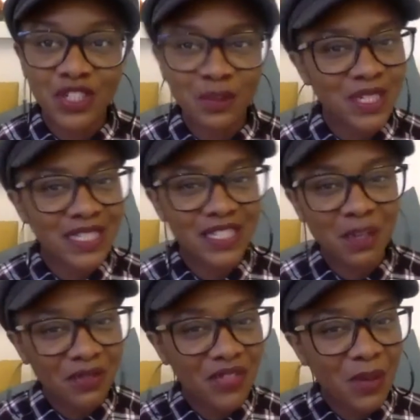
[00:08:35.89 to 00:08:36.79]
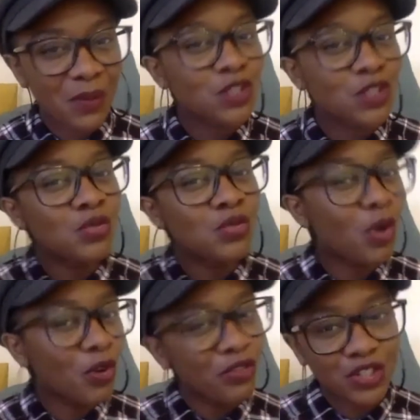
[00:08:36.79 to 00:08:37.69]
because some of them were too
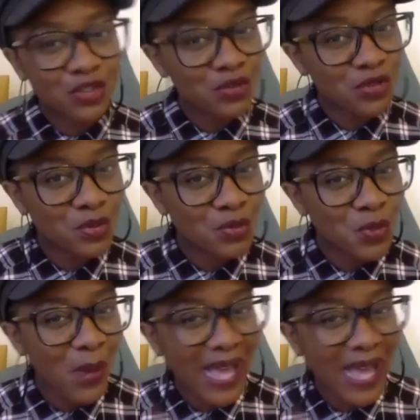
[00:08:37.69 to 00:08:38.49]
long for YouTube. So